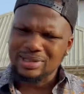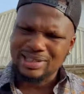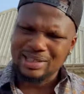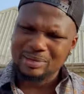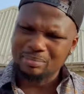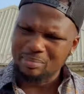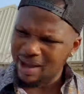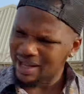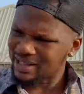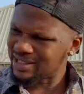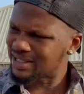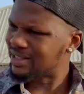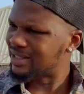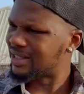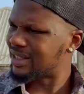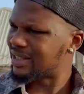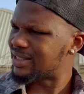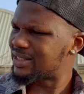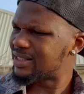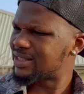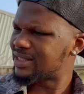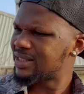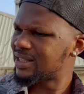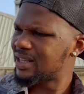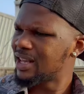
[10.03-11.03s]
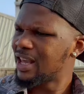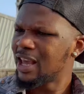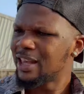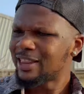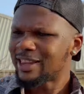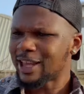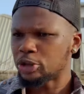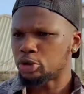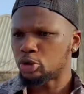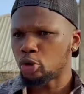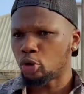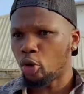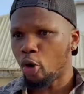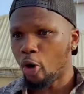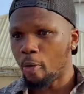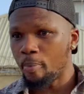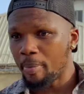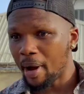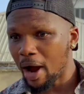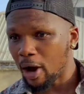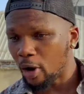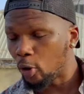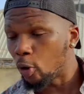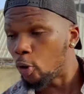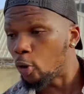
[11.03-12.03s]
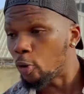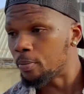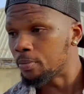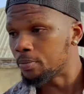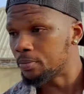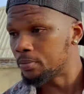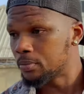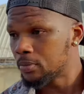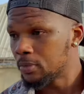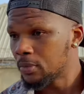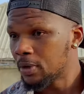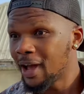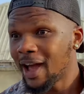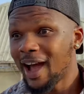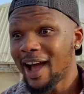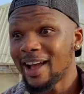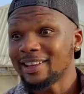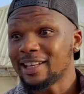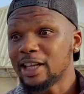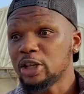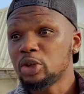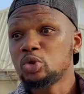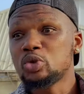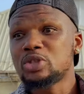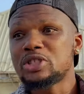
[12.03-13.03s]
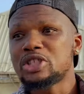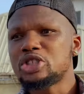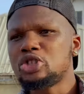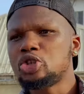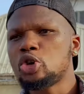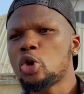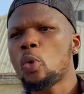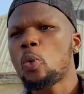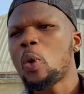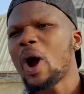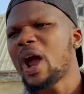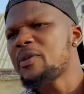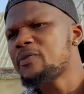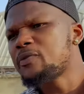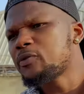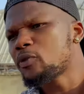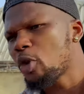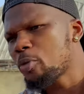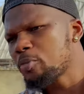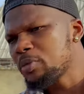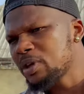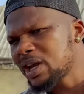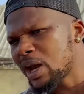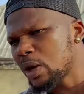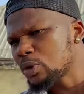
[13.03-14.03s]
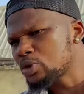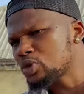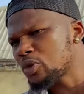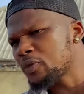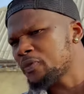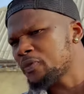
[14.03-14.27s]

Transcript: Imagine it, that you come back home and then you see your wife coming out